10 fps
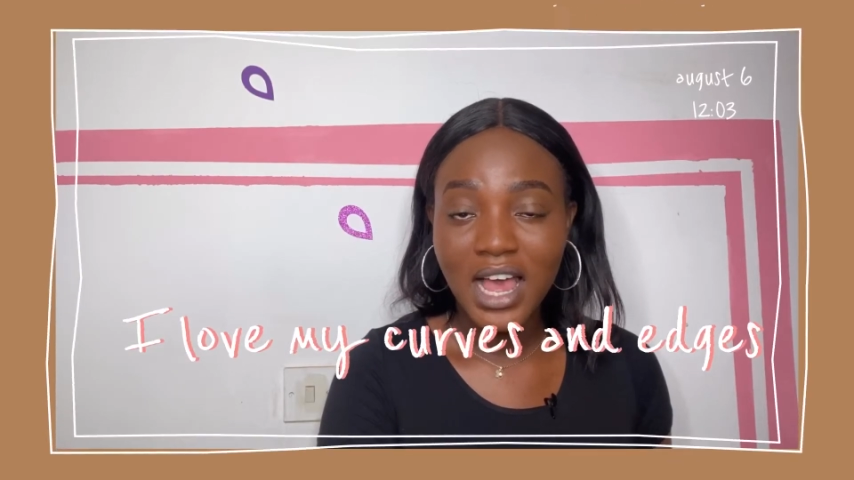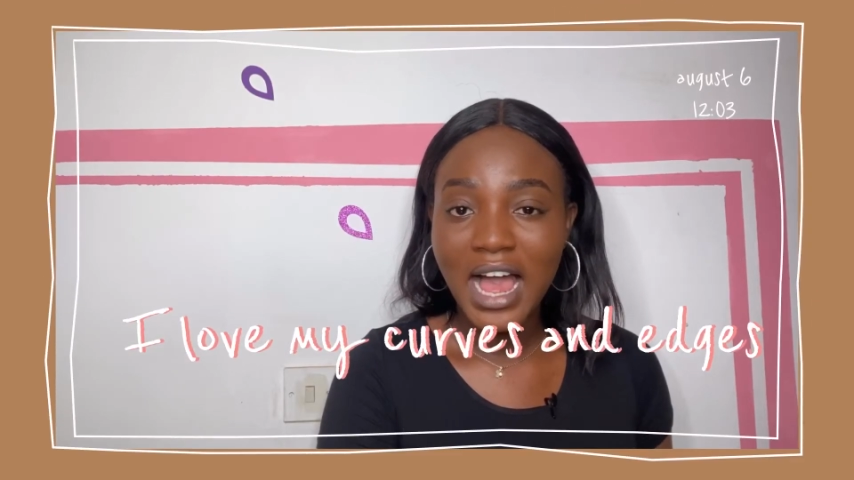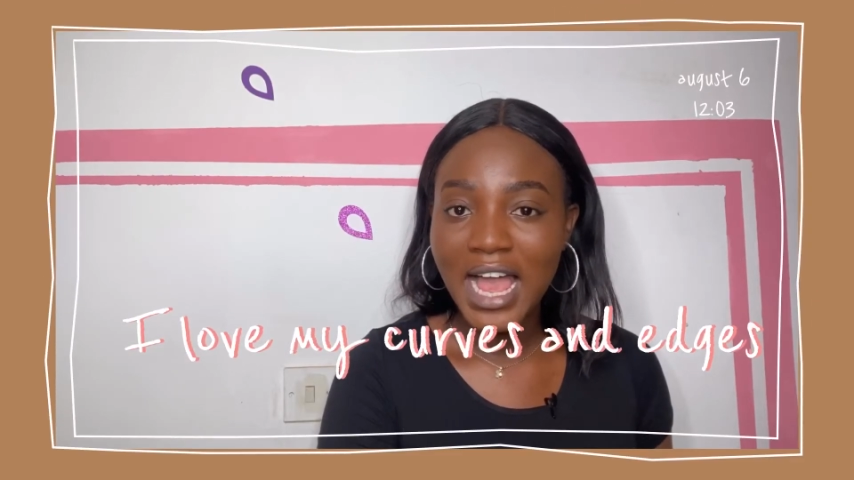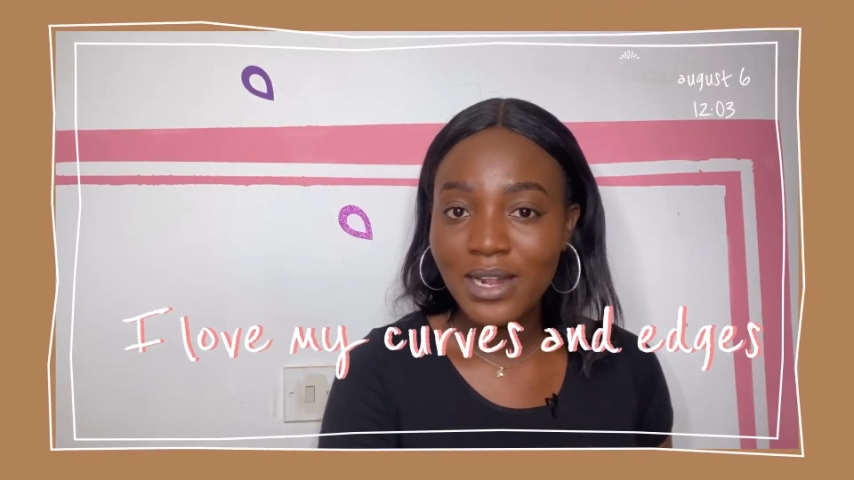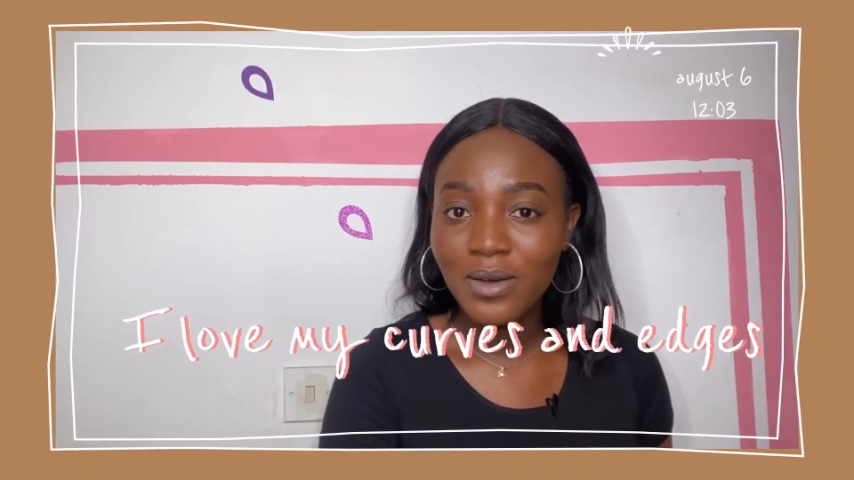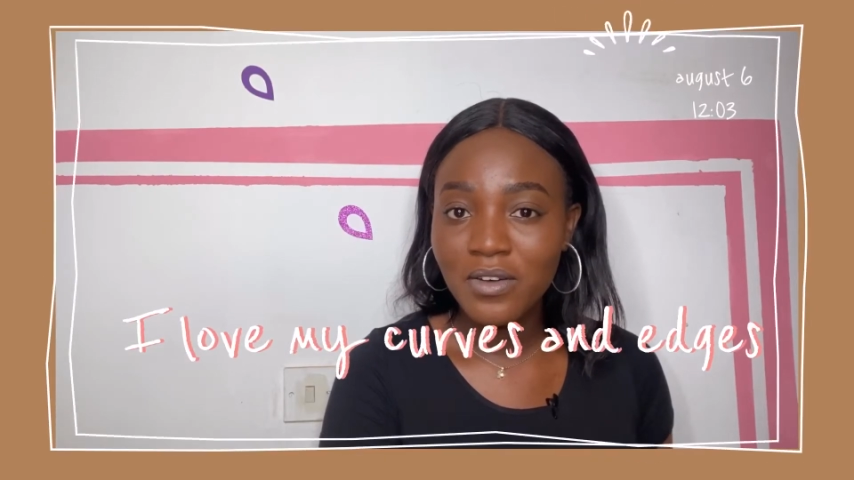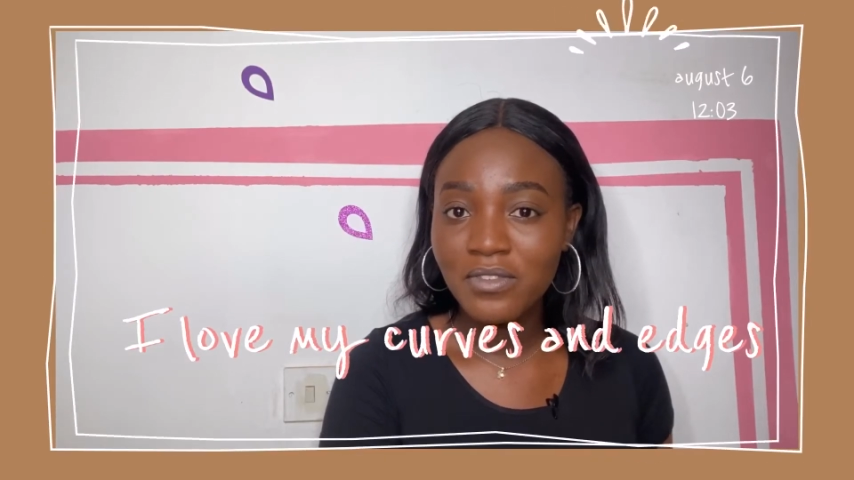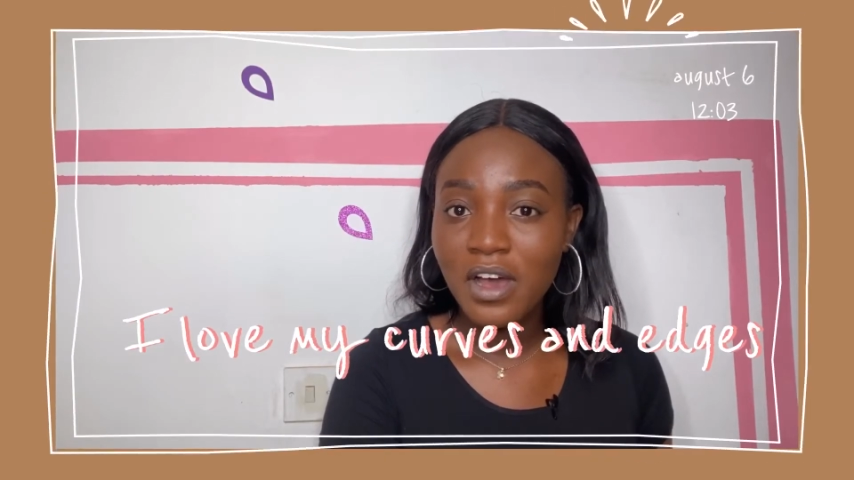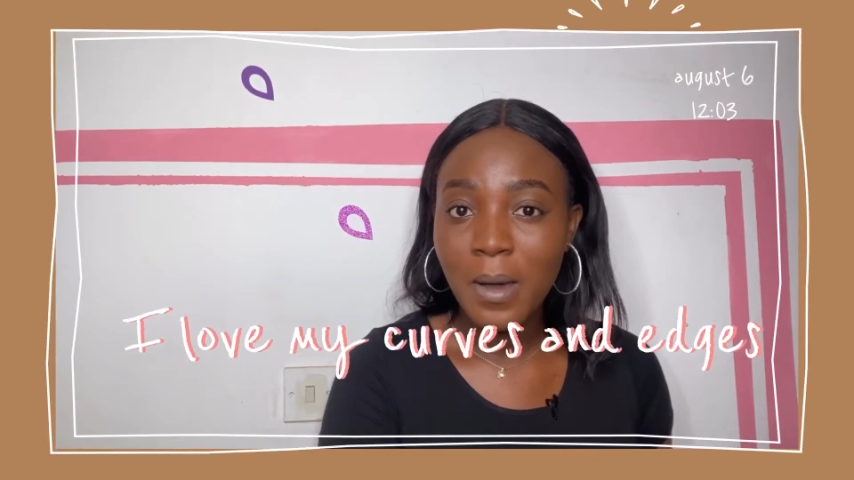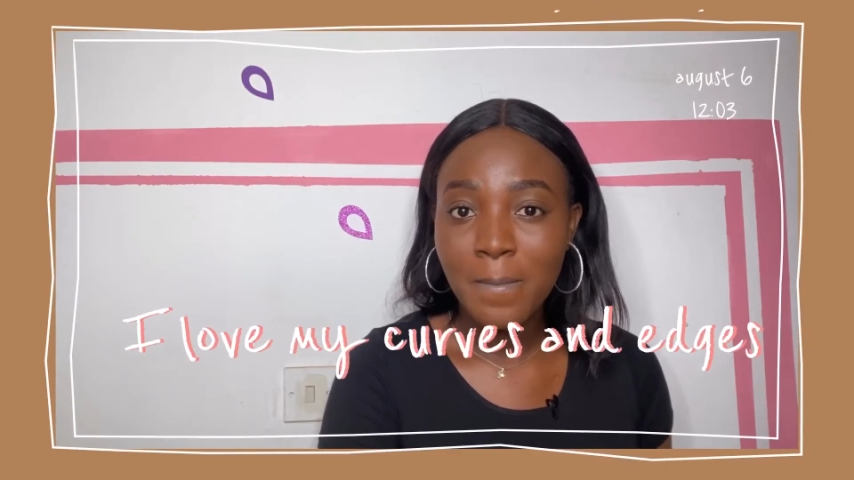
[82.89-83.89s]
I love
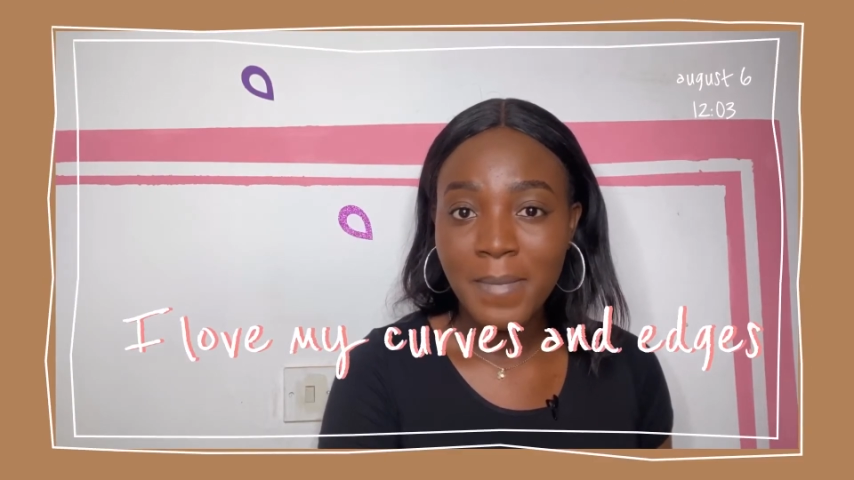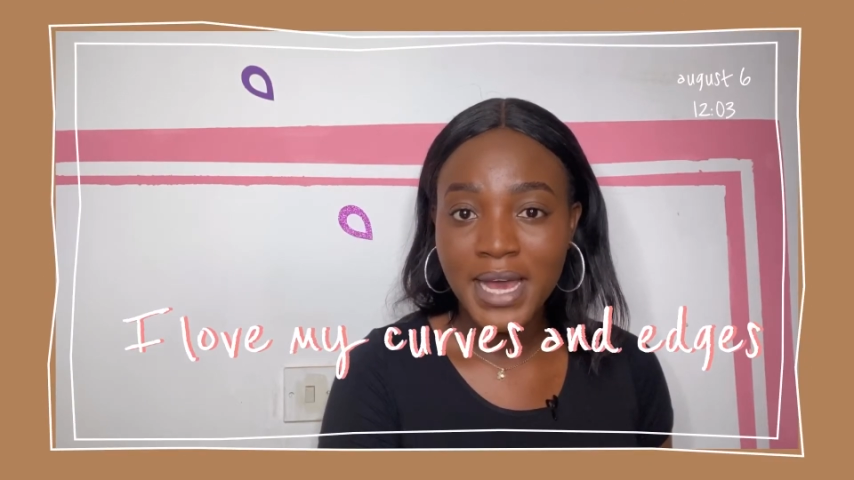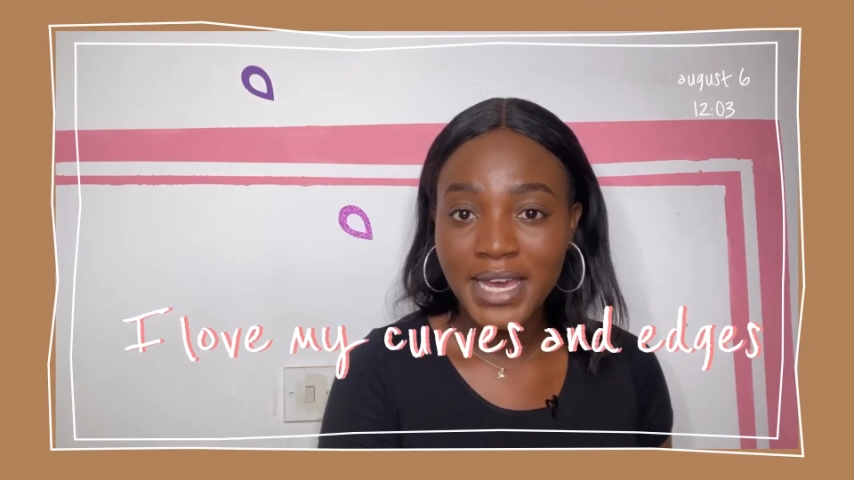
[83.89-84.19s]
my